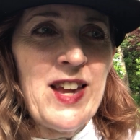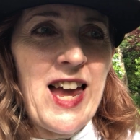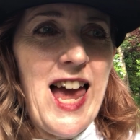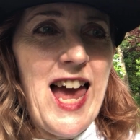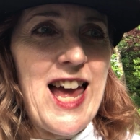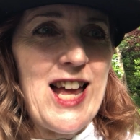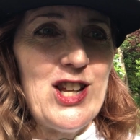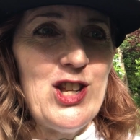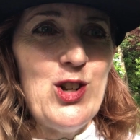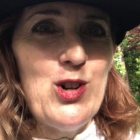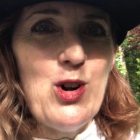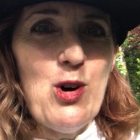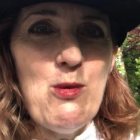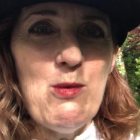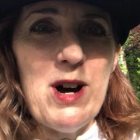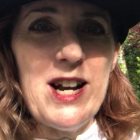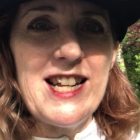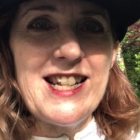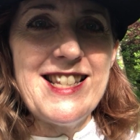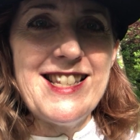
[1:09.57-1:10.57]
and you don't
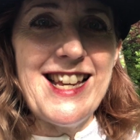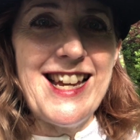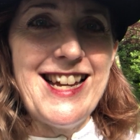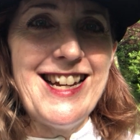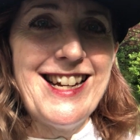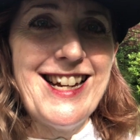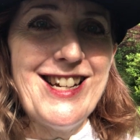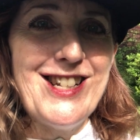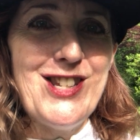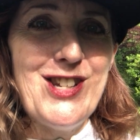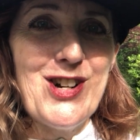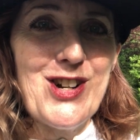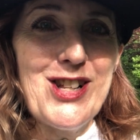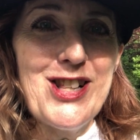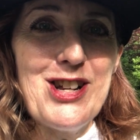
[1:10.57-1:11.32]
want to sing because you're a